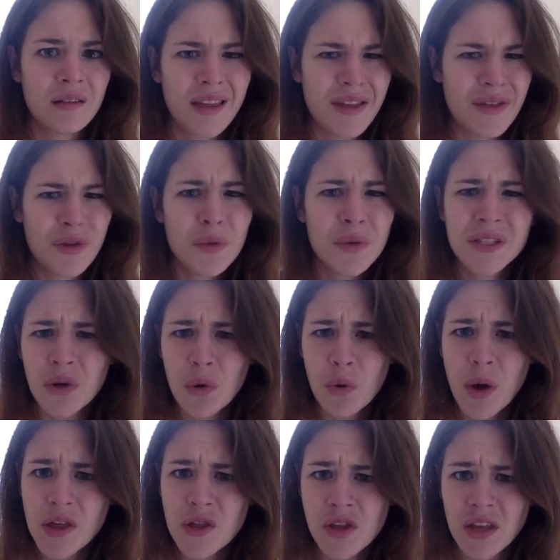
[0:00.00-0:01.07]
There was no
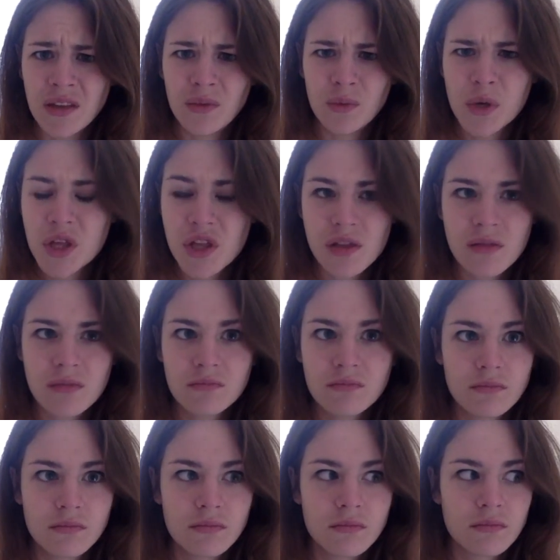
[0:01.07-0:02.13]
question, which
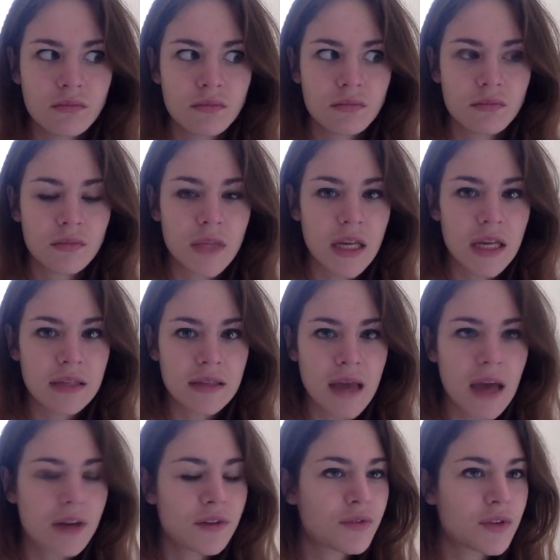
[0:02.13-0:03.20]
is
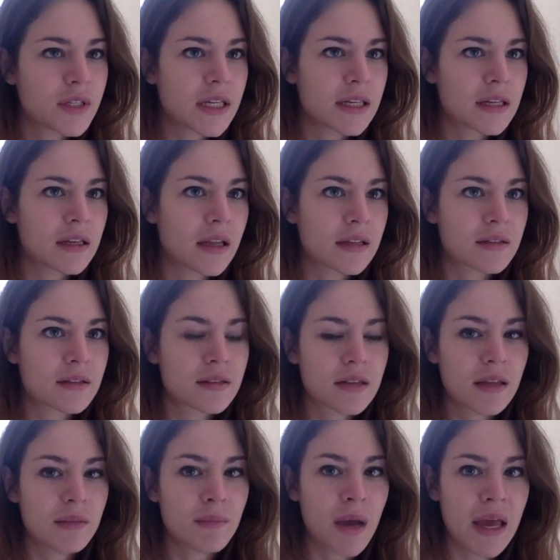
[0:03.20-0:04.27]
kind of ridiculous
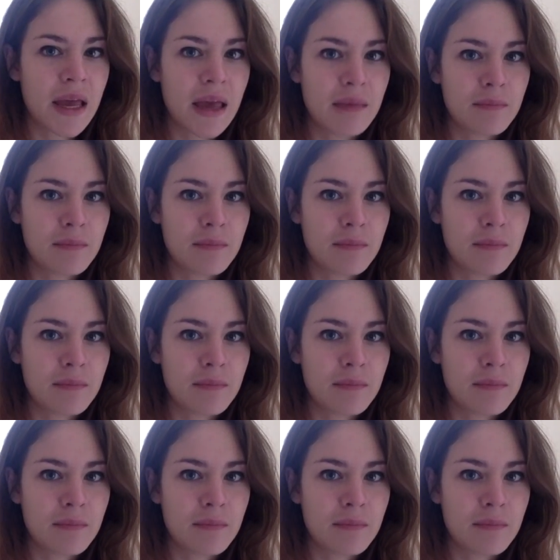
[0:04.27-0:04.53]
in my